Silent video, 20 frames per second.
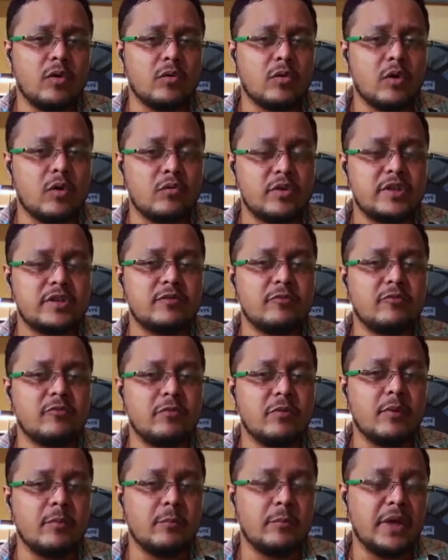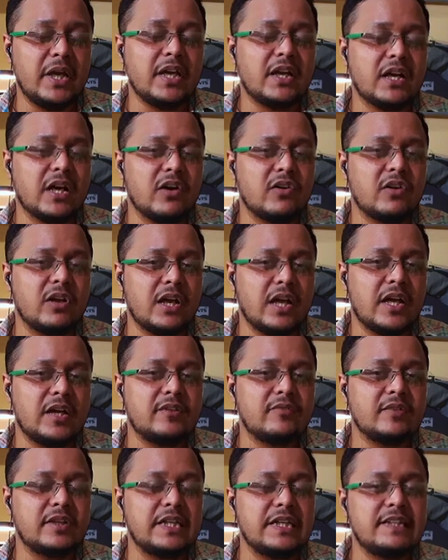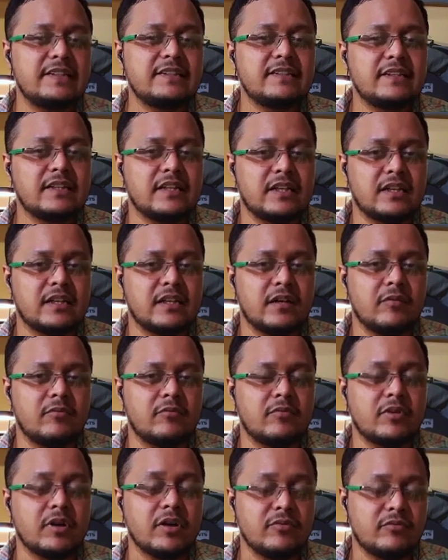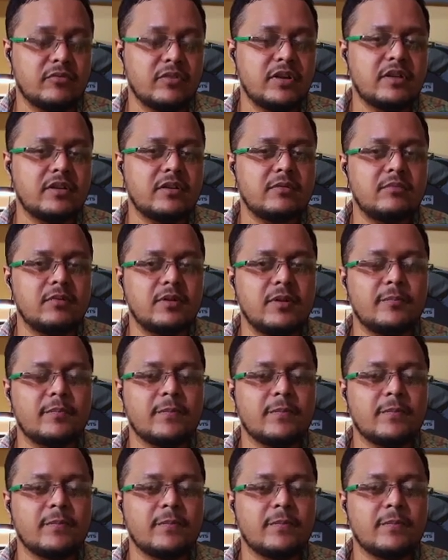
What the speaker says: which make our life easy and comfortable.